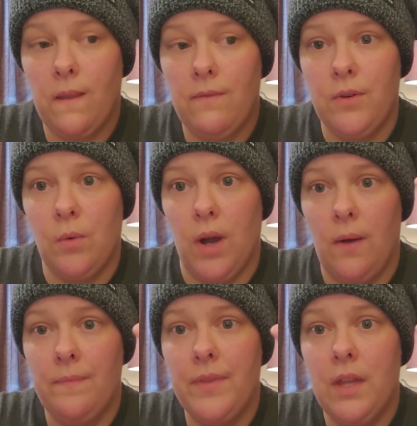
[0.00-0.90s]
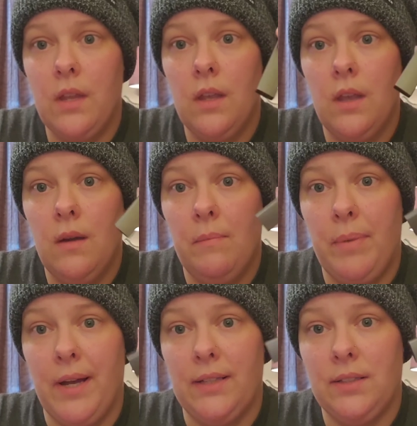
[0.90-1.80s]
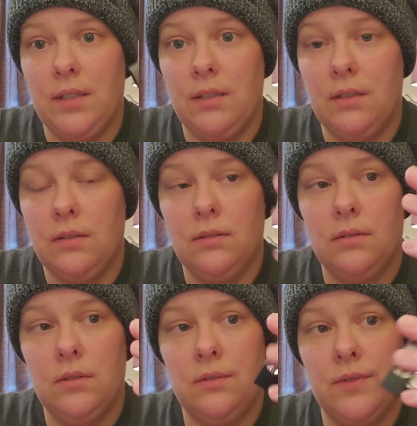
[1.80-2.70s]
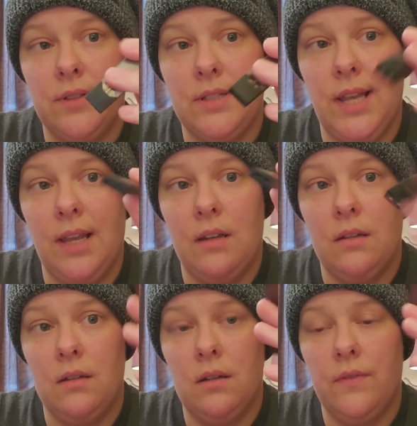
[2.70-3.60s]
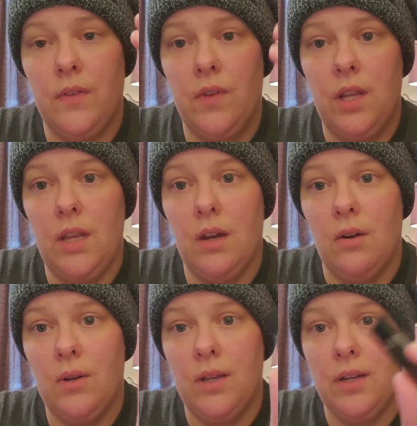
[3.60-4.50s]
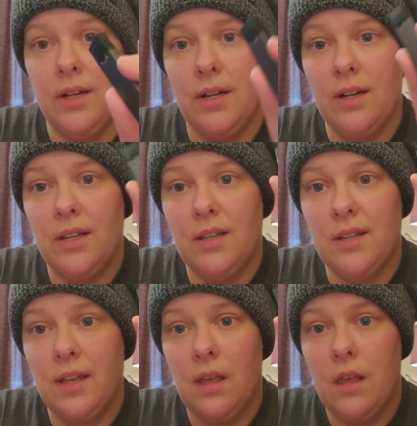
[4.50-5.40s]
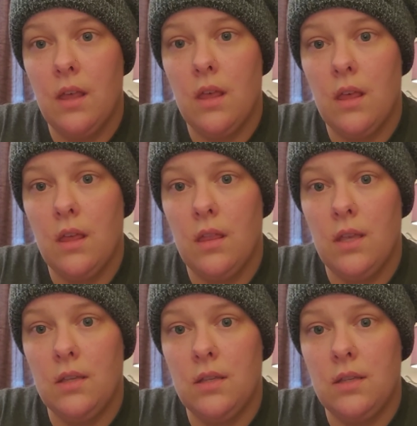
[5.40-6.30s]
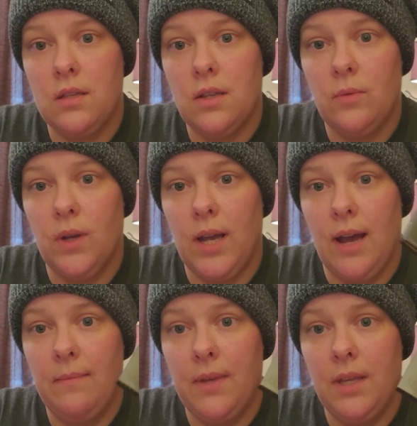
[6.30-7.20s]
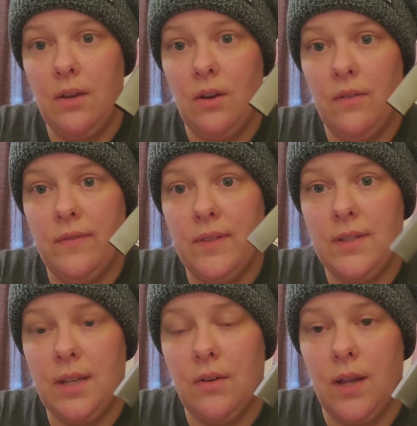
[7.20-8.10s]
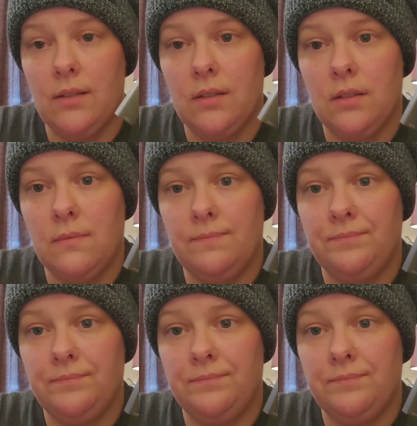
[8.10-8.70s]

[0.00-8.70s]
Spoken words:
for a while. But for the sake of the video here, this is what got me off the cigarettes.